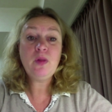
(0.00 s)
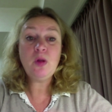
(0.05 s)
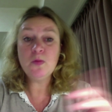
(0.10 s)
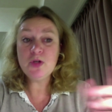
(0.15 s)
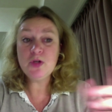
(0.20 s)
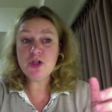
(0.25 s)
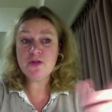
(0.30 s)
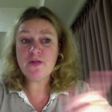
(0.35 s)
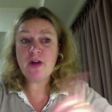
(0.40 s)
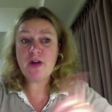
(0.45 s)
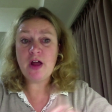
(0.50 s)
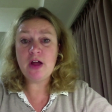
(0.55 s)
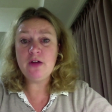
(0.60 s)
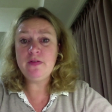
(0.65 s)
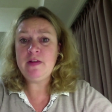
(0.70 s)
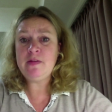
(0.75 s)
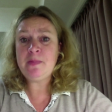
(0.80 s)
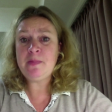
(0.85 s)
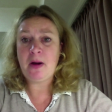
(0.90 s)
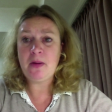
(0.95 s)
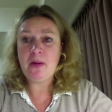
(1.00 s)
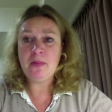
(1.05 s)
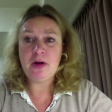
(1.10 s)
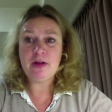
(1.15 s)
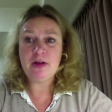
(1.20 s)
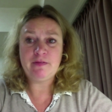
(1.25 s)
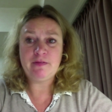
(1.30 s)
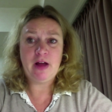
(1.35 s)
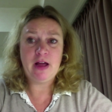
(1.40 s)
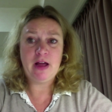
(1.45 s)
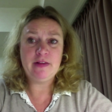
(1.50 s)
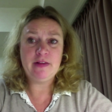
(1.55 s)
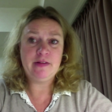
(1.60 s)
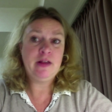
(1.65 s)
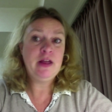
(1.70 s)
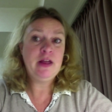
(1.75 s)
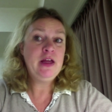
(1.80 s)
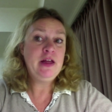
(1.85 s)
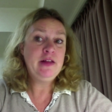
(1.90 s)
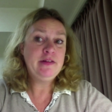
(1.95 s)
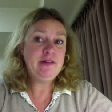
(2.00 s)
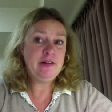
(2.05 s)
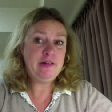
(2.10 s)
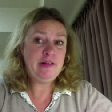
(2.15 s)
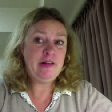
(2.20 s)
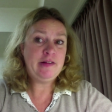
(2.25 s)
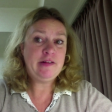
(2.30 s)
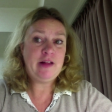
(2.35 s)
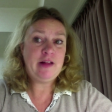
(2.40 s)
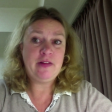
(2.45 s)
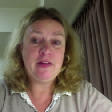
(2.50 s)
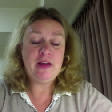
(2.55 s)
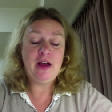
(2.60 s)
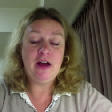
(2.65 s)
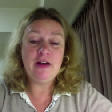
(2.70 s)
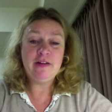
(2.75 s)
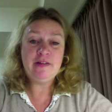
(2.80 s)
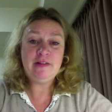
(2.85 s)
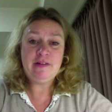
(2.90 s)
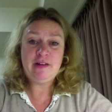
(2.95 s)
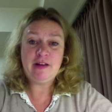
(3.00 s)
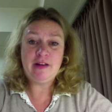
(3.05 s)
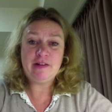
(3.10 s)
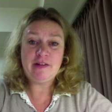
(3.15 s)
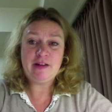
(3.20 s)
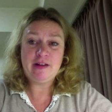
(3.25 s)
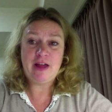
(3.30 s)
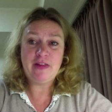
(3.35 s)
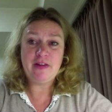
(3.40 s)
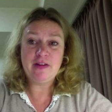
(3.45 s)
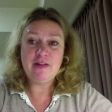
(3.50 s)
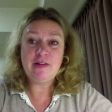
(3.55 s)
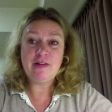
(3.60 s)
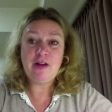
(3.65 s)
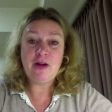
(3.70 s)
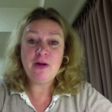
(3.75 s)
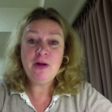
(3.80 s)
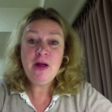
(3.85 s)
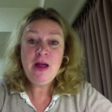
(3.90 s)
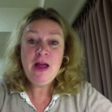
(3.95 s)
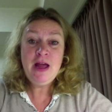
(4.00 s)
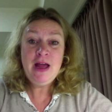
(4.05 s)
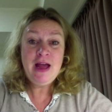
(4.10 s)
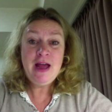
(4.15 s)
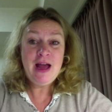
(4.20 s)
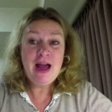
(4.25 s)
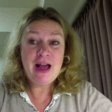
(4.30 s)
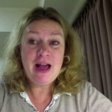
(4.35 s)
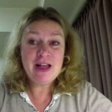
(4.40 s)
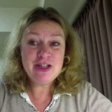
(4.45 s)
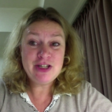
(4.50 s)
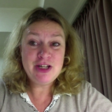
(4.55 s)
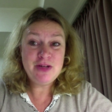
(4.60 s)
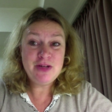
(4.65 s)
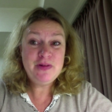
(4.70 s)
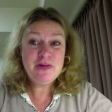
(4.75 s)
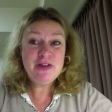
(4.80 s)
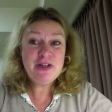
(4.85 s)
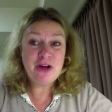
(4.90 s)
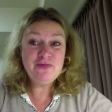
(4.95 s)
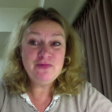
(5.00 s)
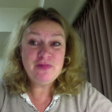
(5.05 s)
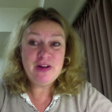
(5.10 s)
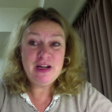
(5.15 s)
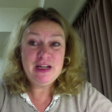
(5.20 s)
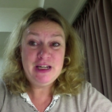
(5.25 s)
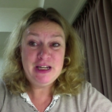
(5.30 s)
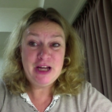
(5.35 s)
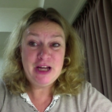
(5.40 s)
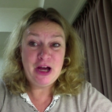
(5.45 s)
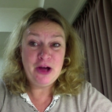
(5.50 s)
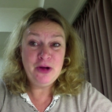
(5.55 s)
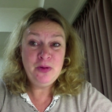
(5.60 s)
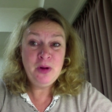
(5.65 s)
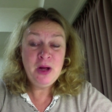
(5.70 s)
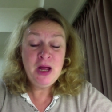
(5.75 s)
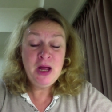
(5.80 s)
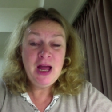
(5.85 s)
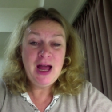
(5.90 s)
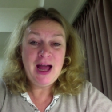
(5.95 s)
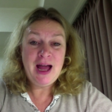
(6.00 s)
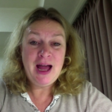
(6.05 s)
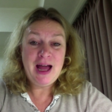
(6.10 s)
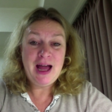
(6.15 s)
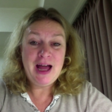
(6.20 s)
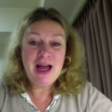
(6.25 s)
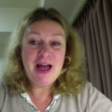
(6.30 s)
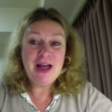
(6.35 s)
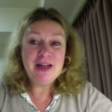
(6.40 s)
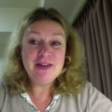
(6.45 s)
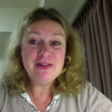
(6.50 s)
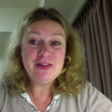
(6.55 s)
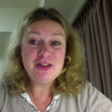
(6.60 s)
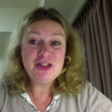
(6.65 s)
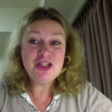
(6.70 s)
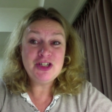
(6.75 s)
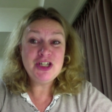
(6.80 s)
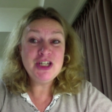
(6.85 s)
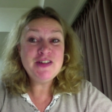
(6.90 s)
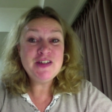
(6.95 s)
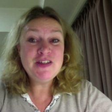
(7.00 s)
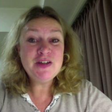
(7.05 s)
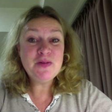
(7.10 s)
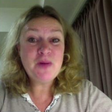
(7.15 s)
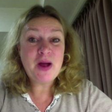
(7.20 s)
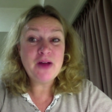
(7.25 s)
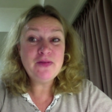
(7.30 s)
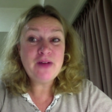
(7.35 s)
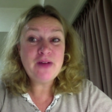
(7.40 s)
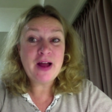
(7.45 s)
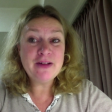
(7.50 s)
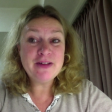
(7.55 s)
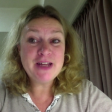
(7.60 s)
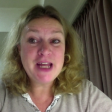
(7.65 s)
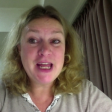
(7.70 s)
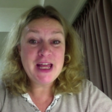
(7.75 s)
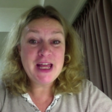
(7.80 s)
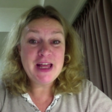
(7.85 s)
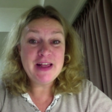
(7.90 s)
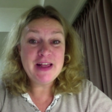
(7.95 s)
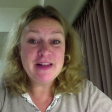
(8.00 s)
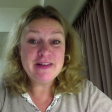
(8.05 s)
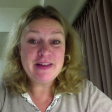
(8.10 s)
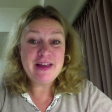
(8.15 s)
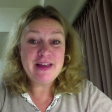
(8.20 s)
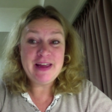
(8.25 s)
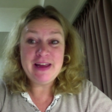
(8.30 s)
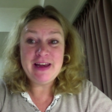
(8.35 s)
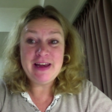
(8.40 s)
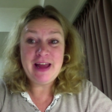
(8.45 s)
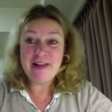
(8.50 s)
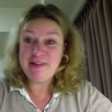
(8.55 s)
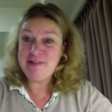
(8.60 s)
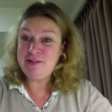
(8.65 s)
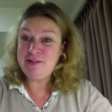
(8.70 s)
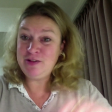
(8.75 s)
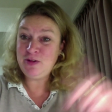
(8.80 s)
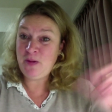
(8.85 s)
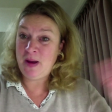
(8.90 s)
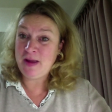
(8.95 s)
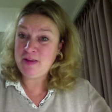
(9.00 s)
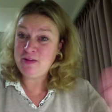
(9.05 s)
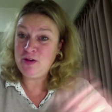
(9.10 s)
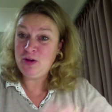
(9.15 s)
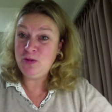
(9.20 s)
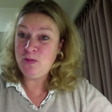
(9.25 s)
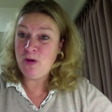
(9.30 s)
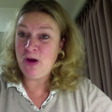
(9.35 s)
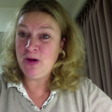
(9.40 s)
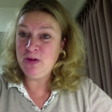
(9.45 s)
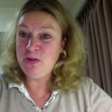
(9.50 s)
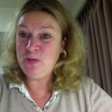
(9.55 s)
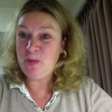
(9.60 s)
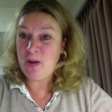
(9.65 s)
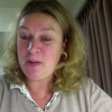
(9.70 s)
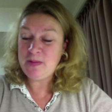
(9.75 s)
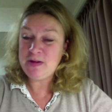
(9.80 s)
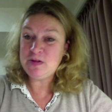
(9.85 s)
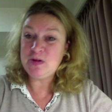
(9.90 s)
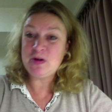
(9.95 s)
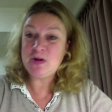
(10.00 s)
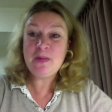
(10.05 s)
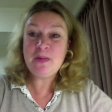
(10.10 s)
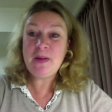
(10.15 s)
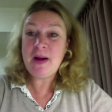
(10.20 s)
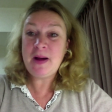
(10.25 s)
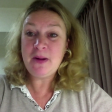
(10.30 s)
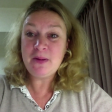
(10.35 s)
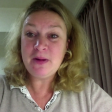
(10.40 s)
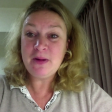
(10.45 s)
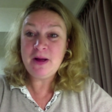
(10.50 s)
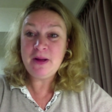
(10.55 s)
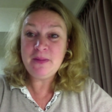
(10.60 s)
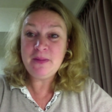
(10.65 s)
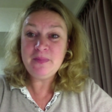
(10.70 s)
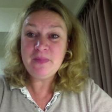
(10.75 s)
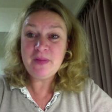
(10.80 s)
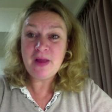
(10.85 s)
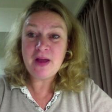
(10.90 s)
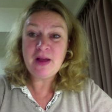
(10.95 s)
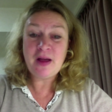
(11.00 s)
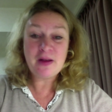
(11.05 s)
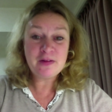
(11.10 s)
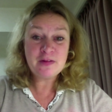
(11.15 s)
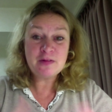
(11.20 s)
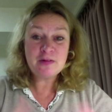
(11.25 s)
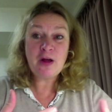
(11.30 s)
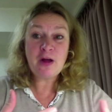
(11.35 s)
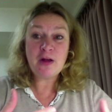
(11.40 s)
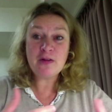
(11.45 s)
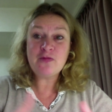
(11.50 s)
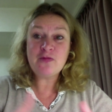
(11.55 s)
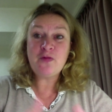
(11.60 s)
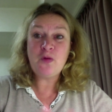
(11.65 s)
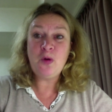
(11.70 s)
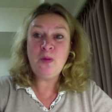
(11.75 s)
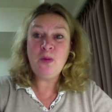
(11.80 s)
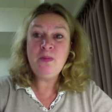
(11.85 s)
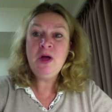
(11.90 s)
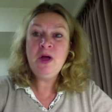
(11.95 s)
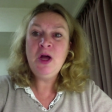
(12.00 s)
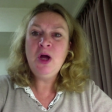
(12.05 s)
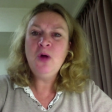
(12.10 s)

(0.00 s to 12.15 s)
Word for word: which fly on these parabolic flights to test how the ice sticks together. So actually, we don't really know. And the cheating way round it is in S282 world, where we talk about um, how stars form,